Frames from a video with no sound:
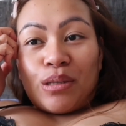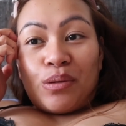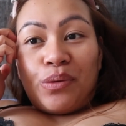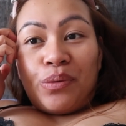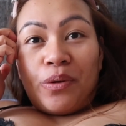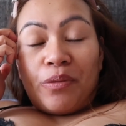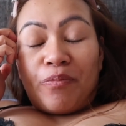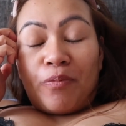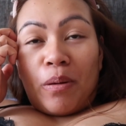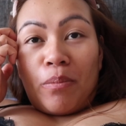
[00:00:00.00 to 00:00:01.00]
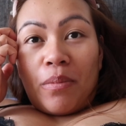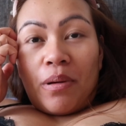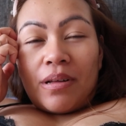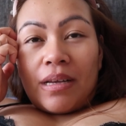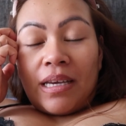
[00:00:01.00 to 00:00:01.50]
to from
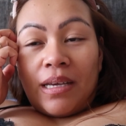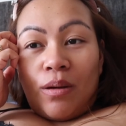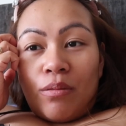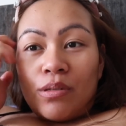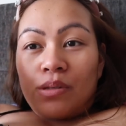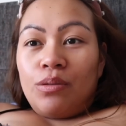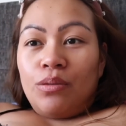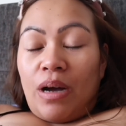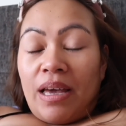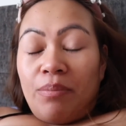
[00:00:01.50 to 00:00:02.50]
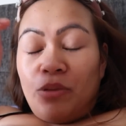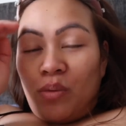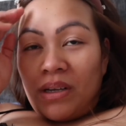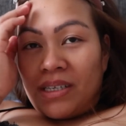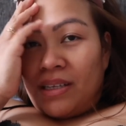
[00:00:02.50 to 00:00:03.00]
he goes to I have to
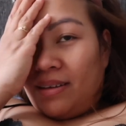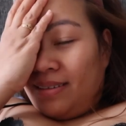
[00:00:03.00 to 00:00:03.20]
watch